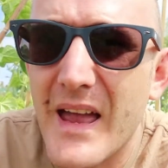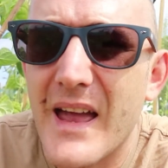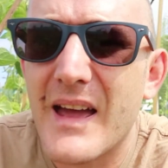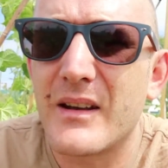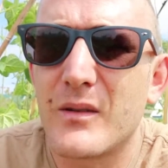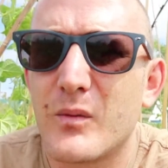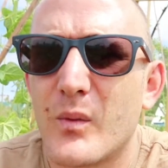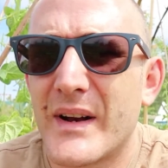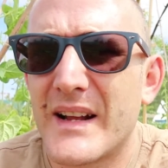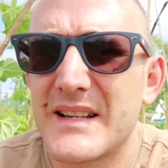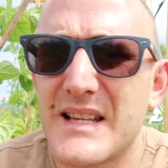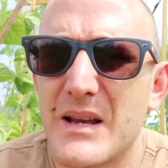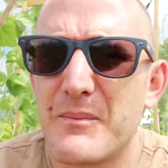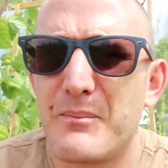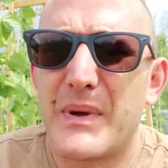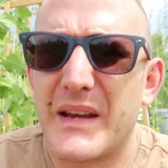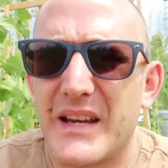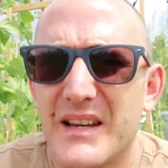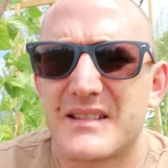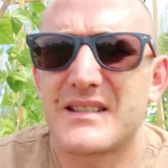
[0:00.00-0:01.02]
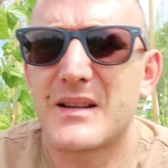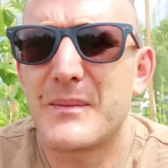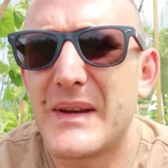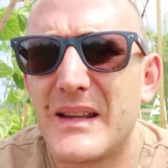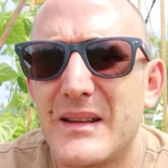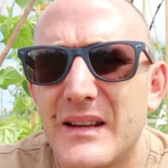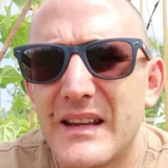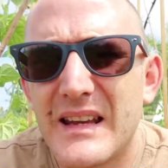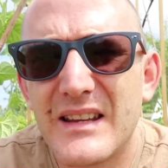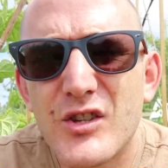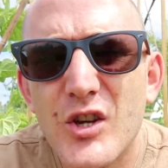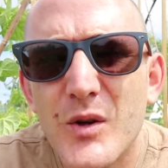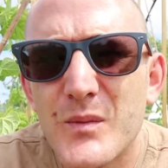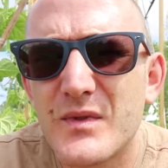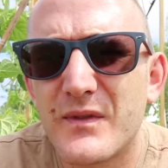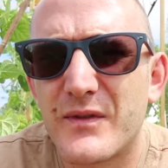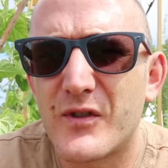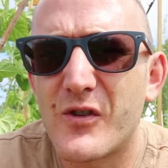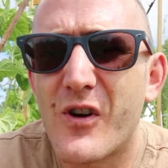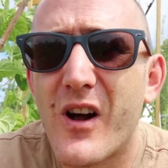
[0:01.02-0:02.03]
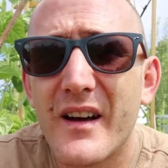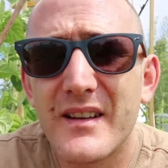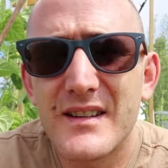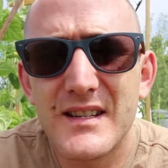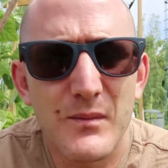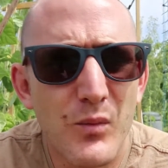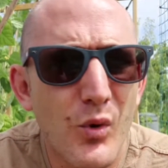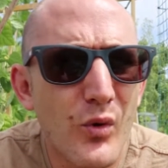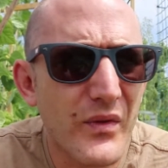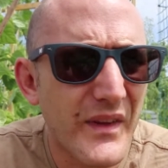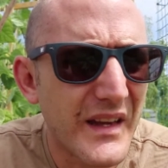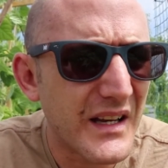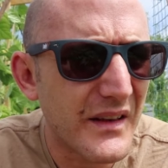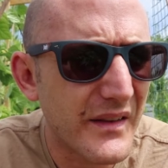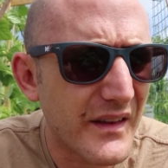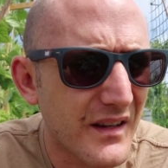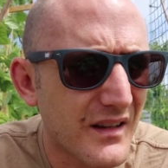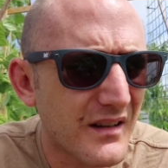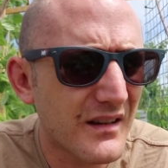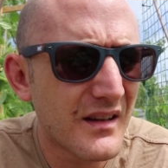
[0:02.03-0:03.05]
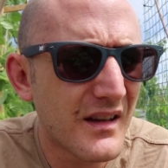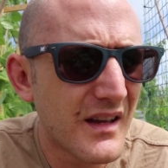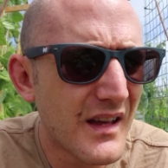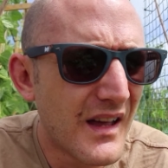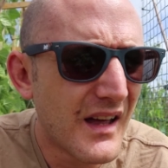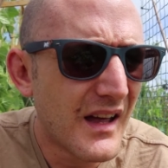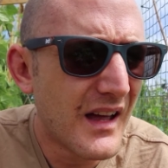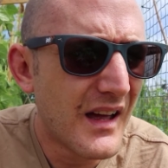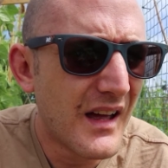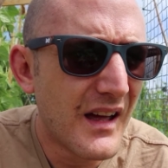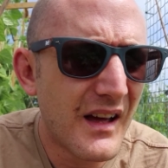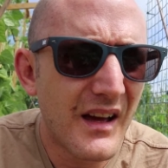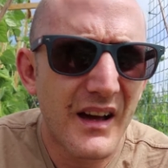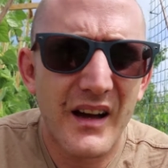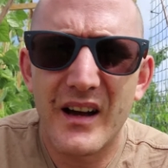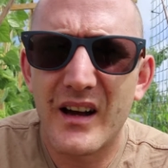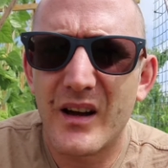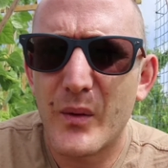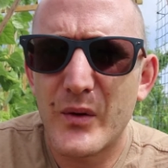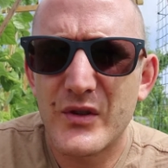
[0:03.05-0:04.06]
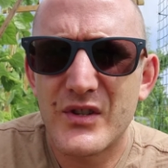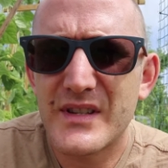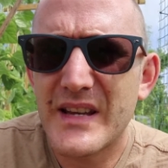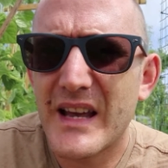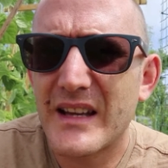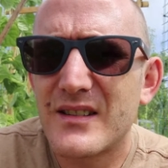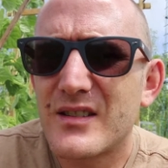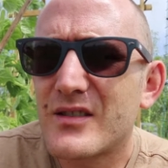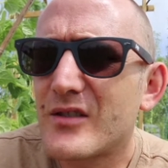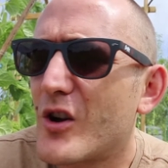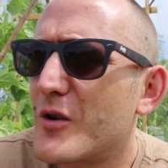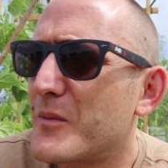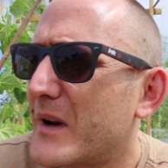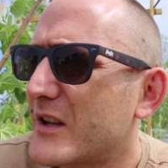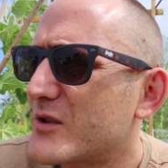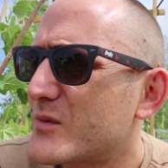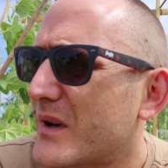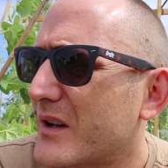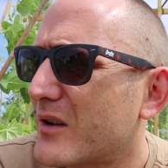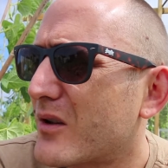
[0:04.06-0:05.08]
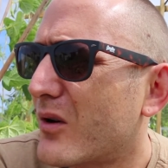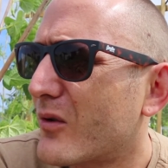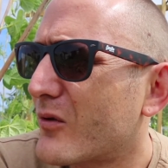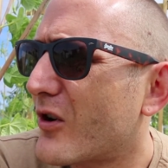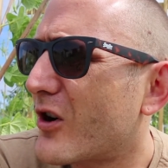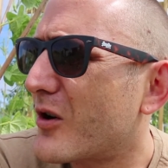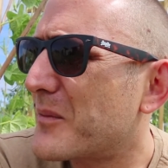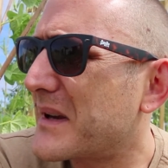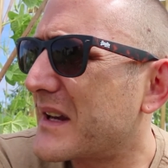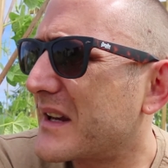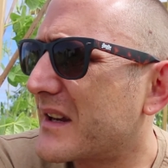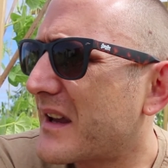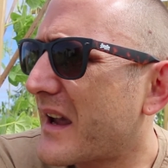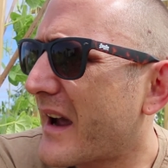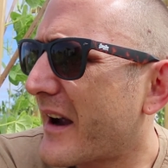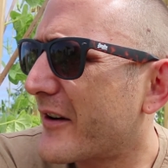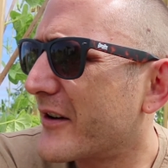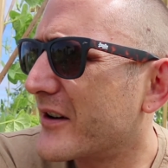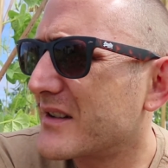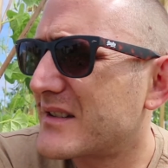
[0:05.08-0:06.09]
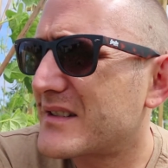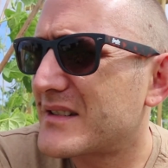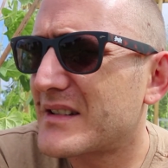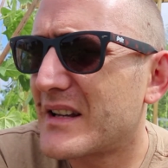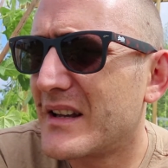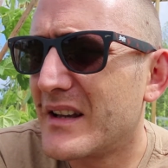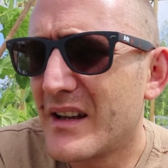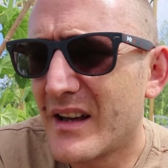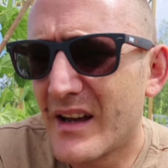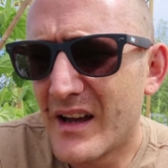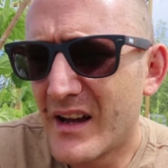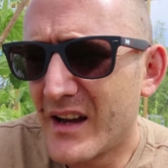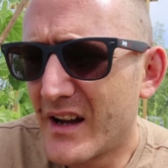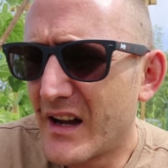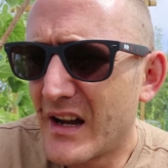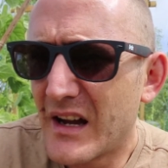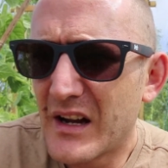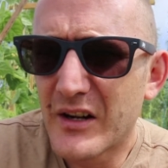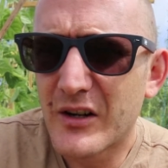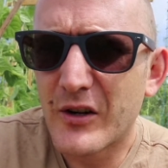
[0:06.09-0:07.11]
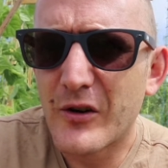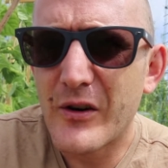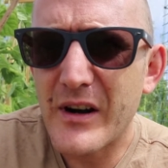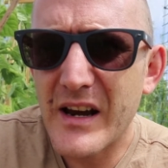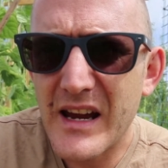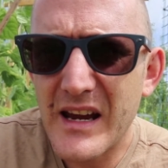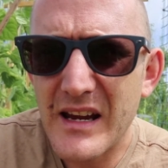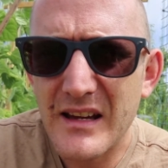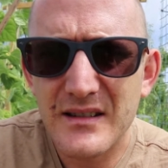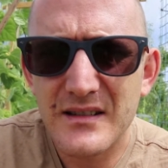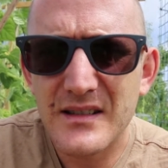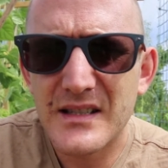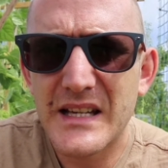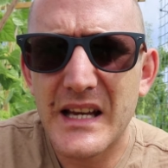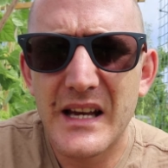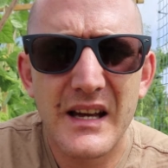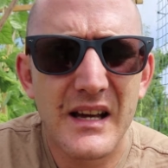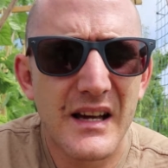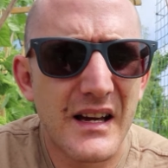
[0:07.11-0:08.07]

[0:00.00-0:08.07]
when I say biggest, I mean in terms of variety more than anything. We just had so much. We had kohlrabi, carrots, greens,